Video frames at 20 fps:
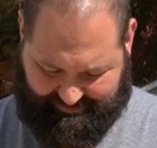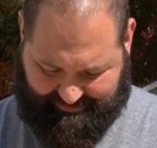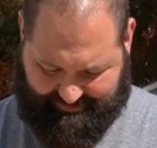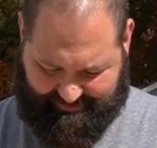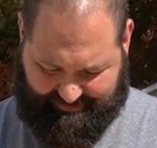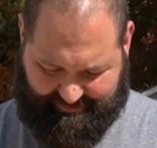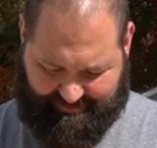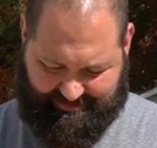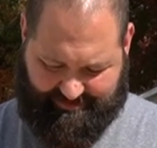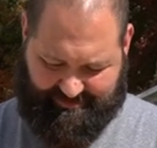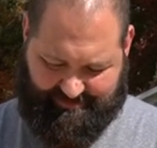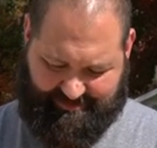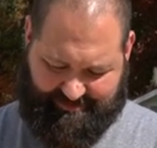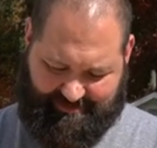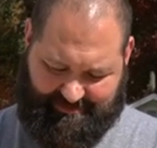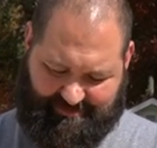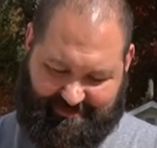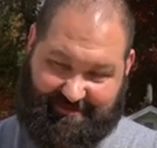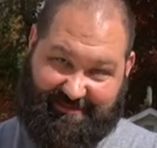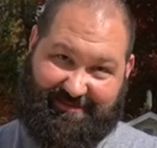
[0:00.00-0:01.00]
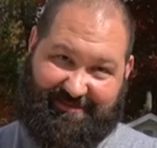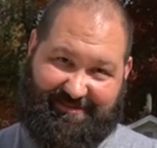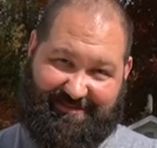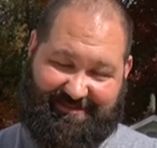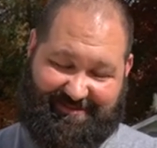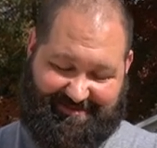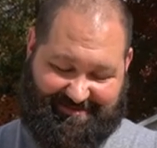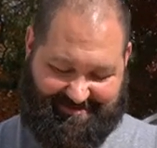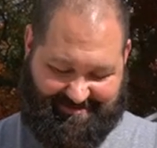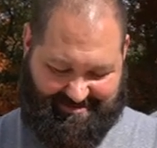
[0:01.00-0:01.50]
The lighting should be really
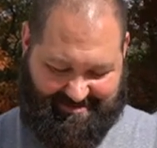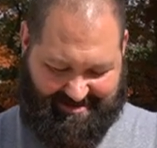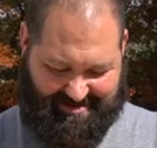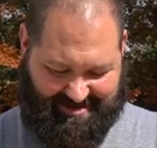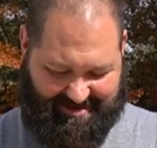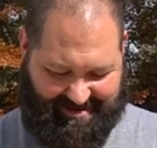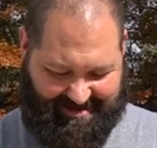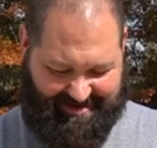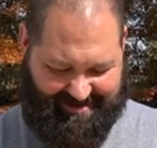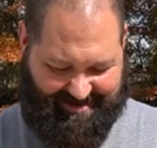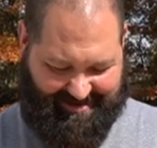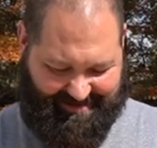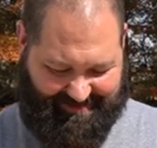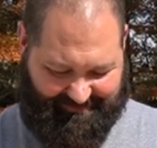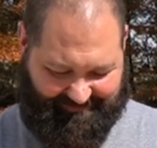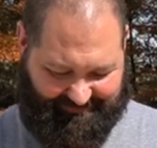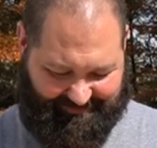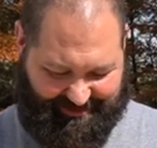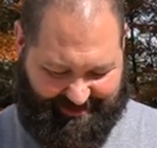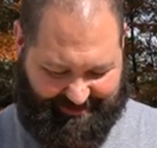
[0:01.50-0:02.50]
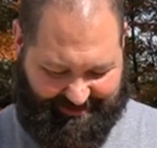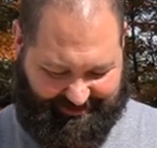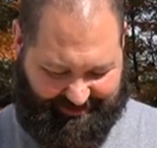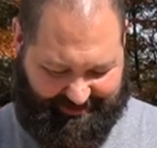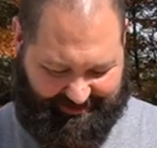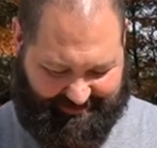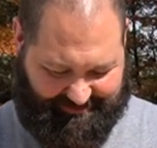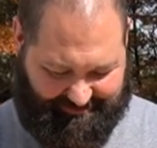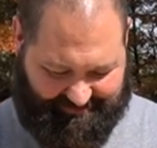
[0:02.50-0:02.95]
good. It feels good.